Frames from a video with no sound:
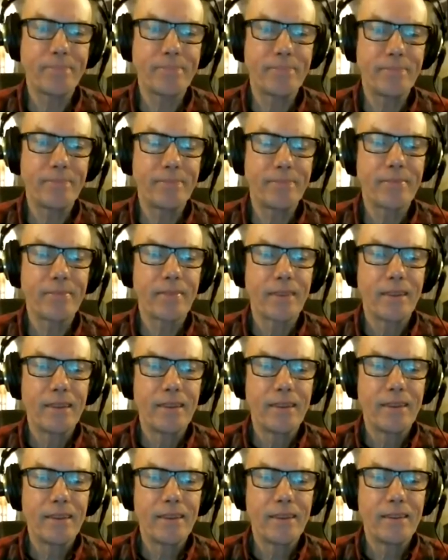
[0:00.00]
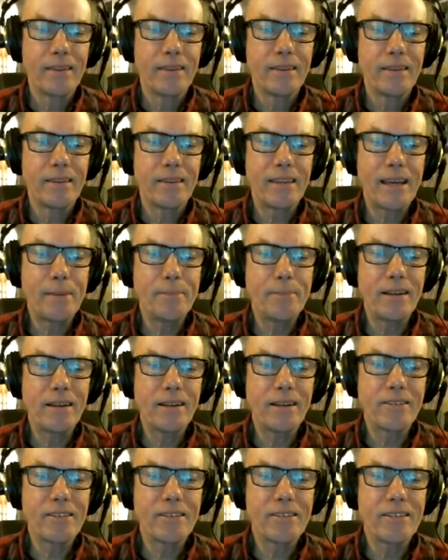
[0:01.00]
all these mechanically amplified
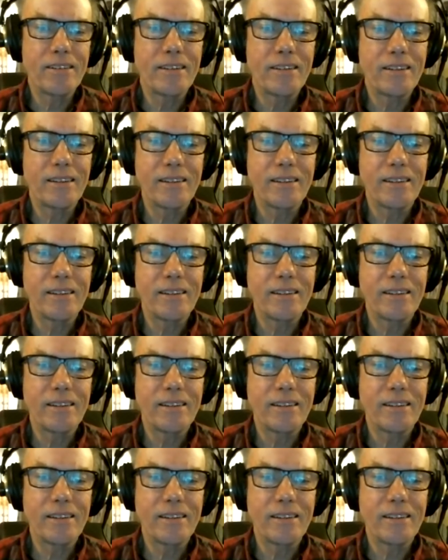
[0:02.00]
instruments.